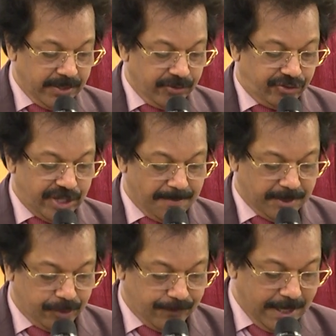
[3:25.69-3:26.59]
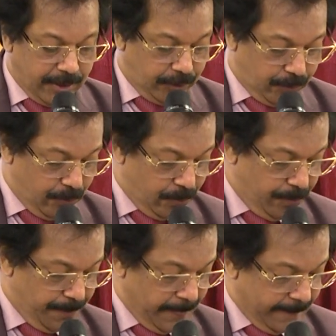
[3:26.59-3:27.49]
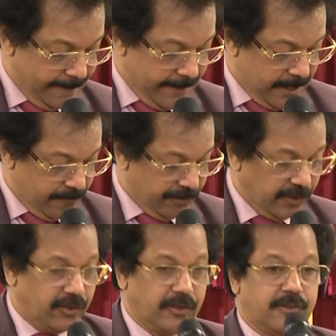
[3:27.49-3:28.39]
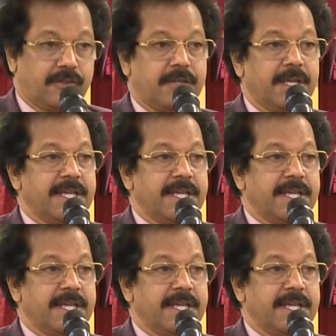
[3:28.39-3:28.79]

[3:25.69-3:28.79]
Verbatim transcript: chapter twenty-two, verses